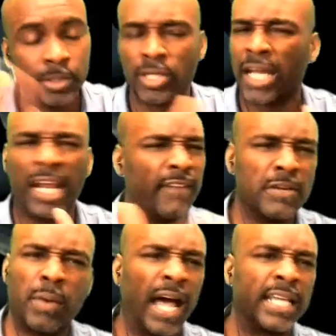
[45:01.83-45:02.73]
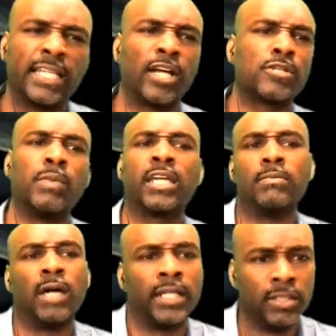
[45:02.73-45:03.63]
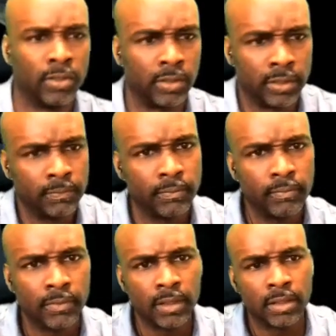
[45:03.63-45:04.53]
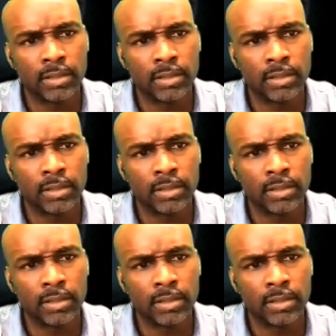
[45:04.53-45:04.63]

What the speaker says: you got everybody else making money on it.